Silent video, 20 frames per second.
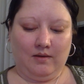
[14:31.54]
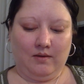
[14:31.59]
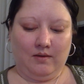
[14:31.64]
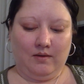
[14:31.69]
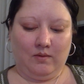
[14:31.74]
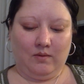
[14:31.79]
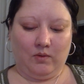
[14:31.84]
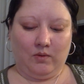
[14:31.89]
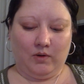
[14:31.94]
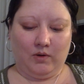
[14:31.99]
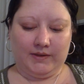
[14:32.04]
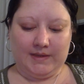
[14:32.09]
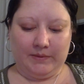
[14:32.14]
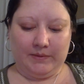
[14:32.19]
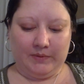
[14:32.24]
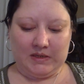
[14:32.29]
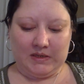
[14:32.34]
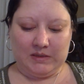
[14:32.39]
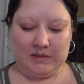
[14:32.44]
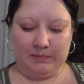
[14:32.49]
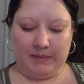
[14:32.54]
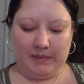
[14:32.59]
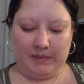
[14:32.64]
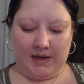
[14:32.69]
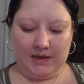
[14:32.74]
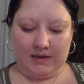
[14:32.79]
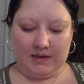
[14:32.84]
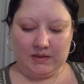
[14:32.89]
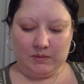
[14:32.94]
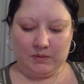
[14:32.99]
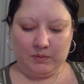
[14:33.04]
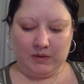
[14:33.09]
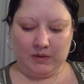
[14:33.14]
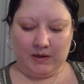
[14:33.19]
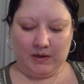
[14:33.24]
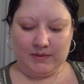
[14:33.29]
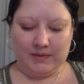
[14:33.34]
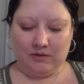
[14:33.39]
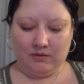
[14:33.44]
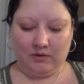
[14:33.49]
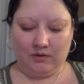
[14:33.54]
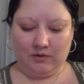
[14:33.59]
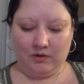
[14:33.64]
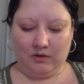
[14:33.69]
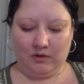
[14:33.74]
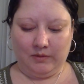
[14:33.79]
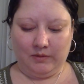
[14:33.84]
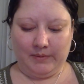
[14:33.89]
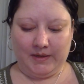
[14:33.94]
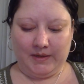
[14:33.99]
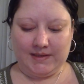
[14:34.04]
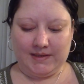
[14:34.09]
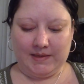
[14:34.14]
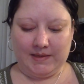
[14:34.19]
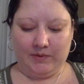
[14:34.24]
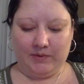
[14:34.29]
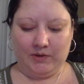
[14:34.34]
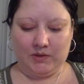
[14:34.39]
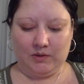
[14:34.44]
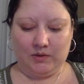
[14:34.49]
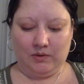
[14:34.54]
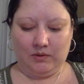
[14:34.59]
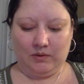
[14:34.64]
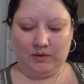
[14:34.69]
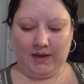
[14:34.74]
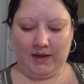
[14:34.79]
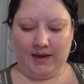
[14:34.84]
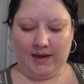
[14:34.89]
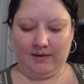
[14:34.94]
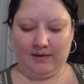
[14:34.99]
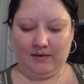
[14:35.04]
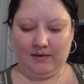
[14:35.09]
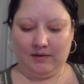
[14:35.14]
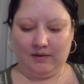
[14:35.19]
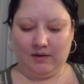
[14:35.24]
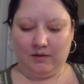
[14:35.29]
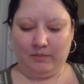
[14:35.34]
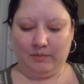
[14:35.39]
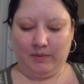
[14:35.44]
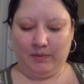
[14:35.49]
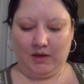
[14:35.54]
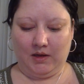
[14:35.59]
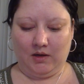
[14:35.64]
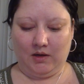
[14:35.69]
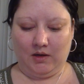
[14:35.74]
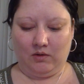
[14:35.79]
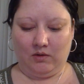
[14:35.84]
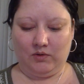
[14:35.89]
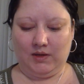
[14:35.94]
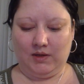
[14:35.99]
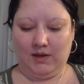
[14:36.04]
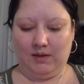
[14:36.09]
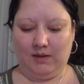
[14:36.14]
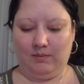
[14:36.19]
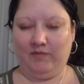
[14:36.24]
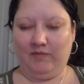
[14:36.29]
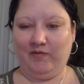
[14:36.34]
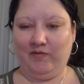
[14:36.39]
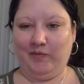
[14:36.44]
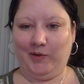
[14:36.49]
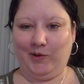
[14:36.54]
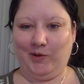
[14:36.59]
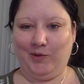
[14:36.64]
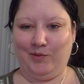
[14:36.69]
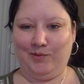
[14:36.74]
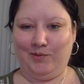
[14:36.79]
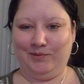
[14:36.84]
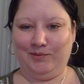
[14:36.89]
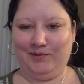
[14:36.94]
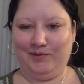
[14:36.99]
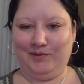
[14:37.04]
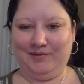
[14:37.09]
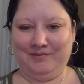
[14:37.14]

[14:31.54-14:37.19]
Or the Seven of Spades. When I was a little girl, about 7 years old, I hadn't gotten a petticoat to keep me from the cold.